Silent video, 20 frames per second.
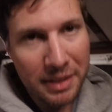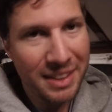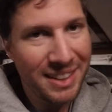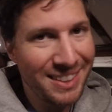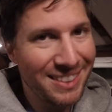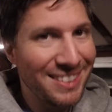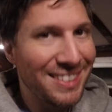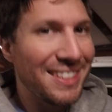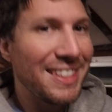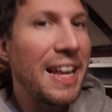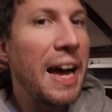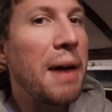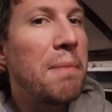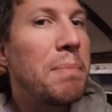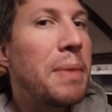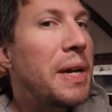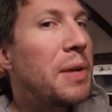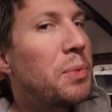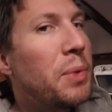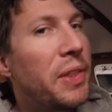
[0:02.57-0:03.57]
it's not
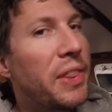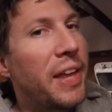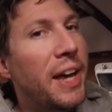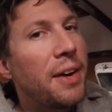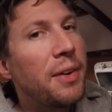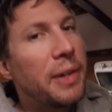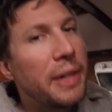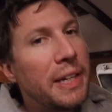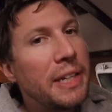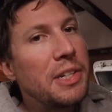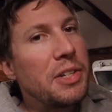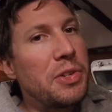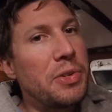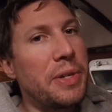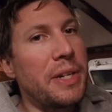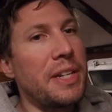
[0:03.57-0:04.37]
been without injury,